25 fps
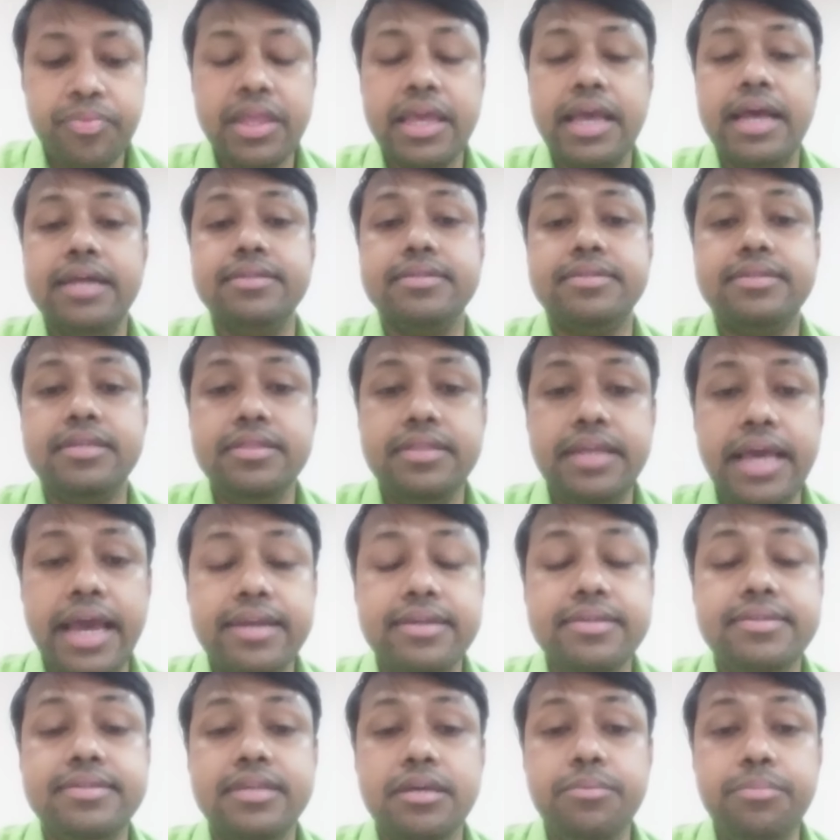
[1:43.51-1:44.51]
and there
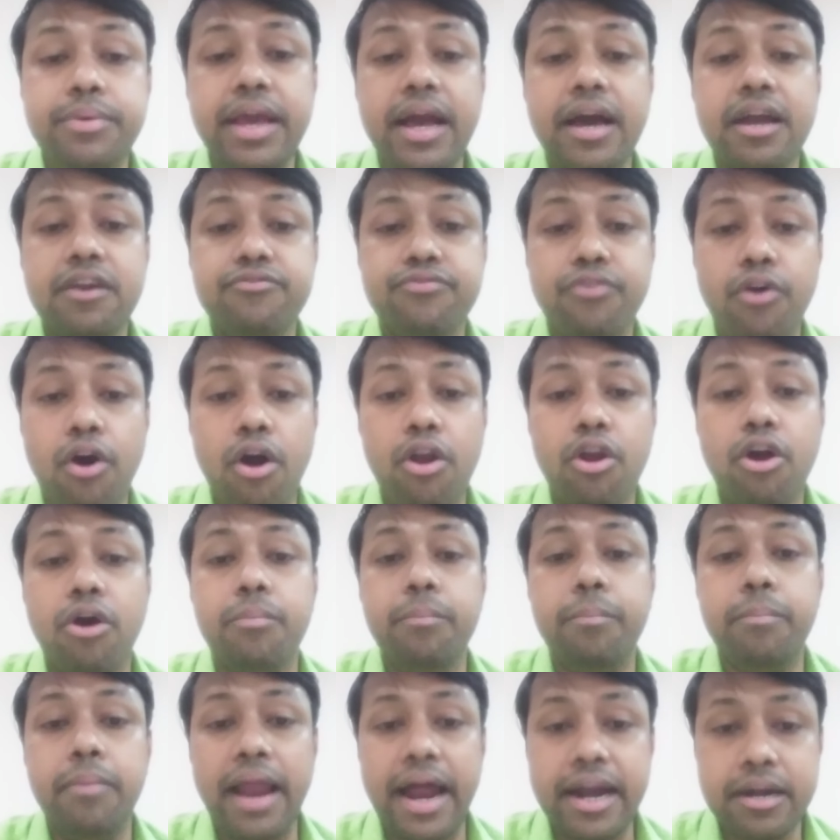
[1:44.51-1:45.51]
is severe fall
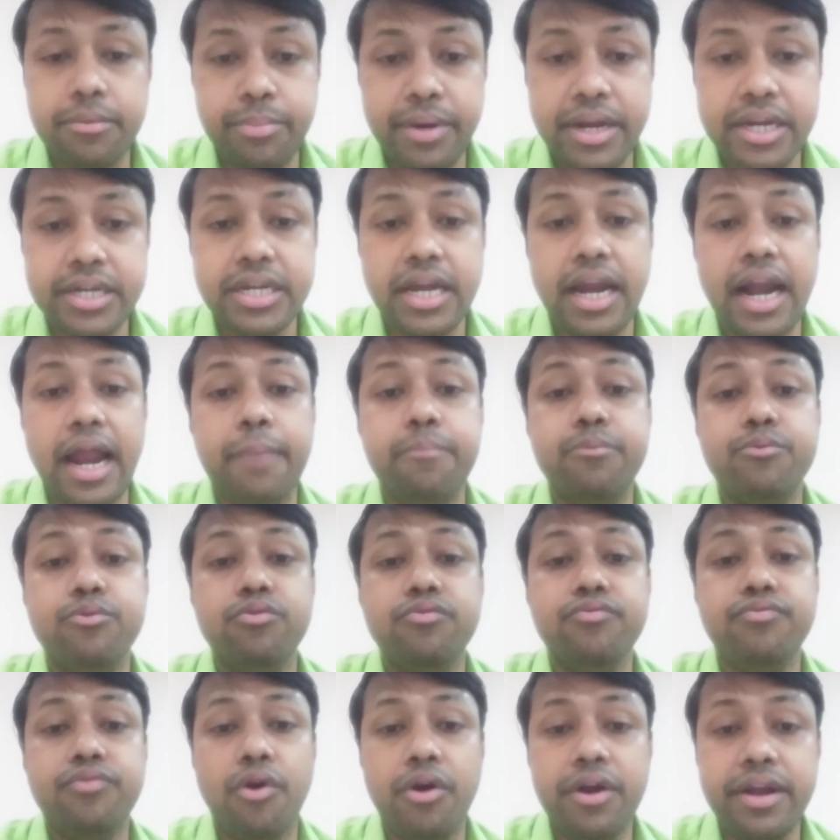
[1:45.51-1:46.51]
of blood pressure up to
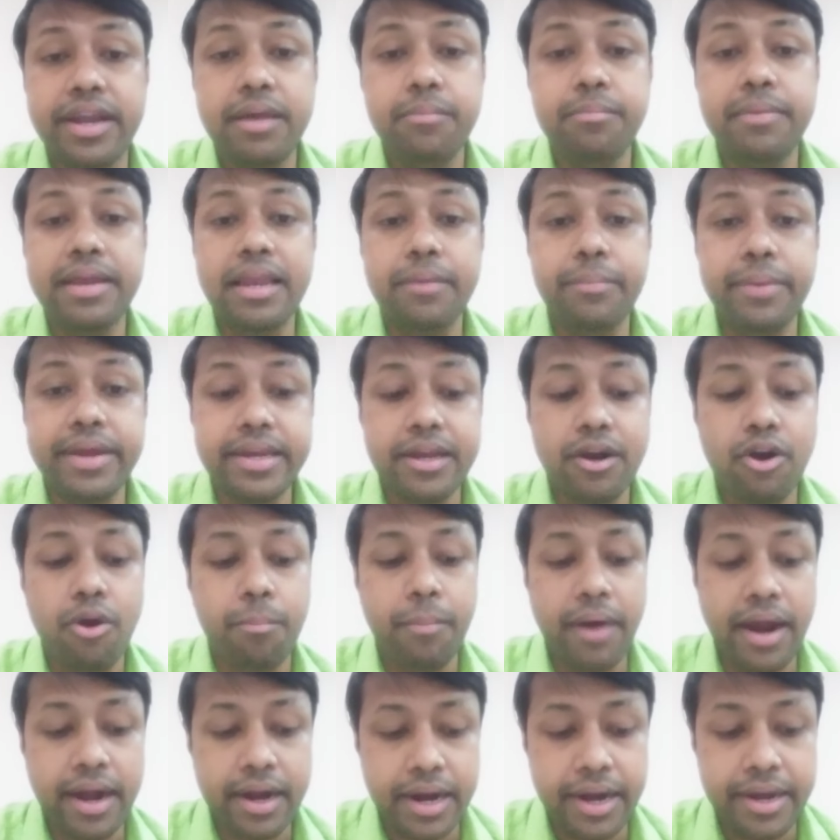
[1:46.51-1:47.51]
40 mm of
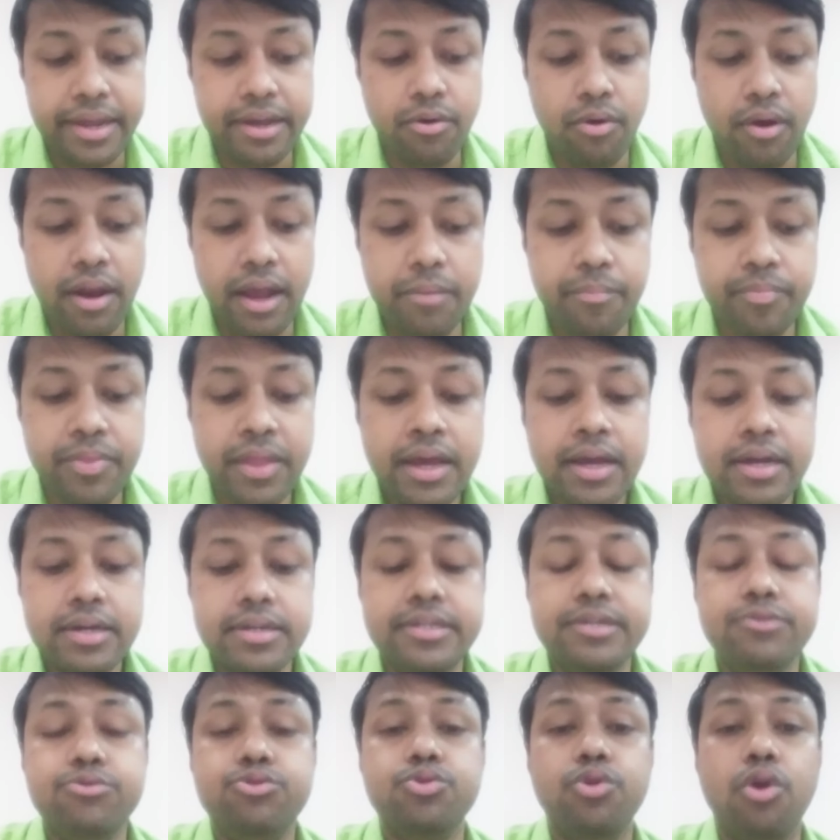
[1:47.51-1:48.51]
mercury column
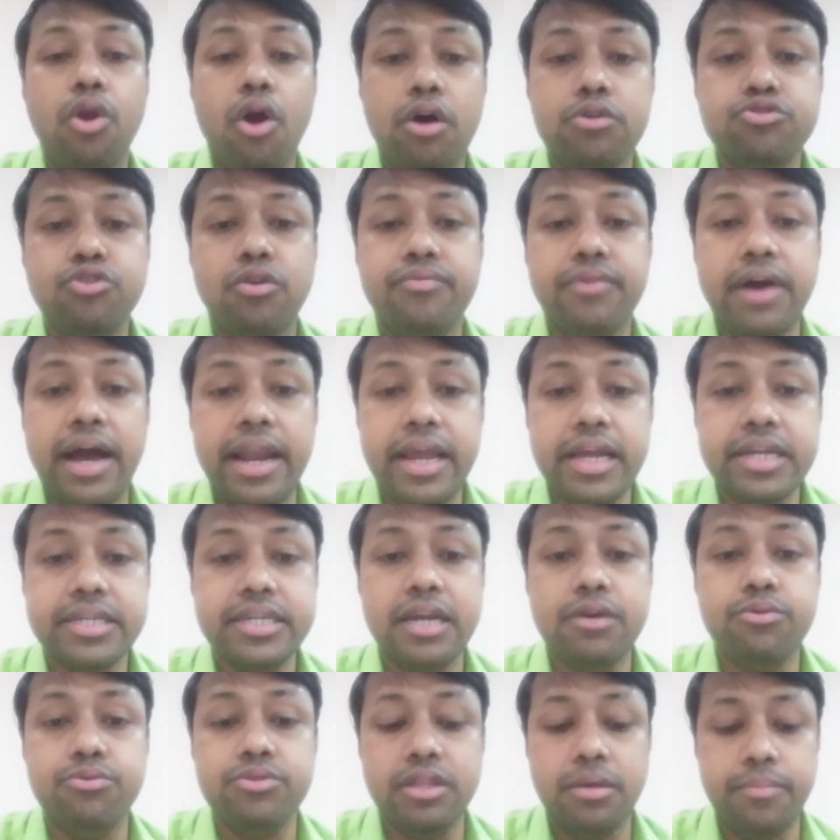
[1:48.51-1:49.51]
due to loss of
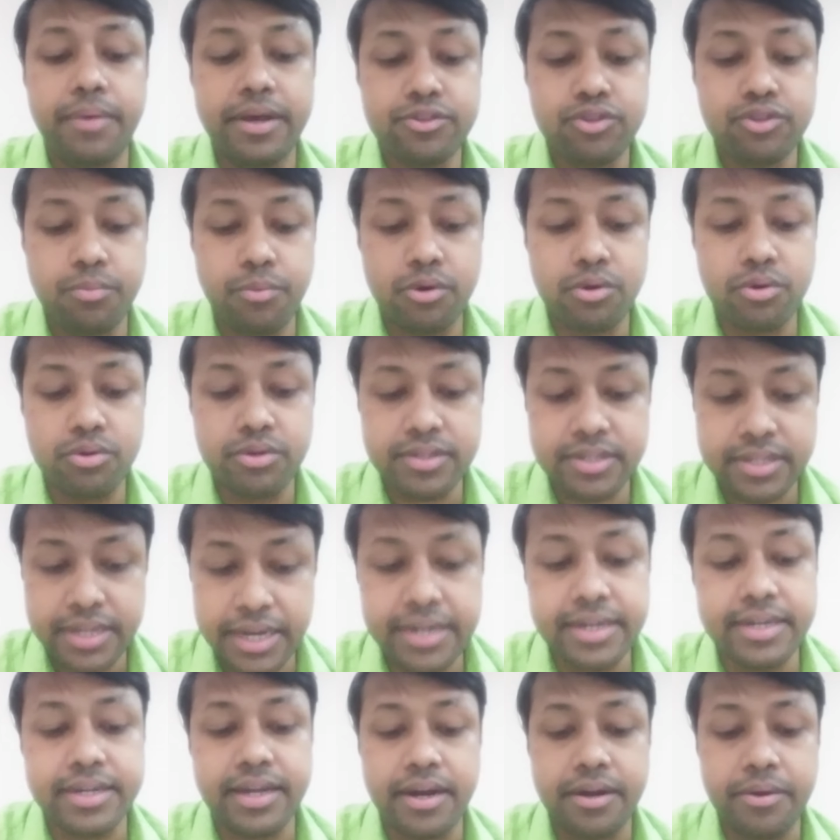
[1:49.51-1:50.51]
connection with the vasomotor
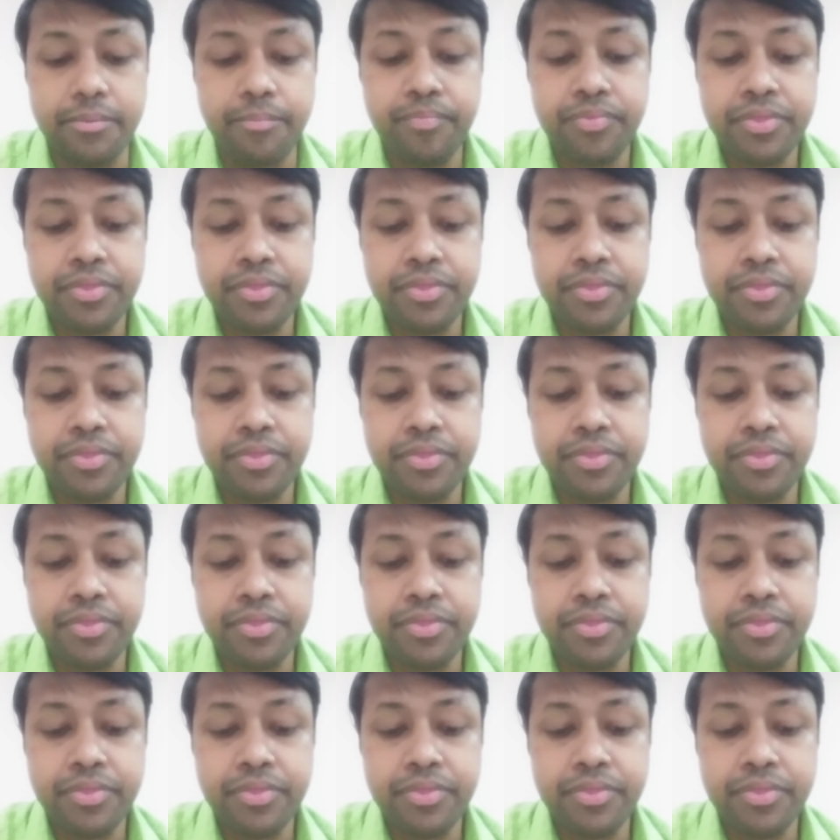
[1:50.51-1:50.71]
center.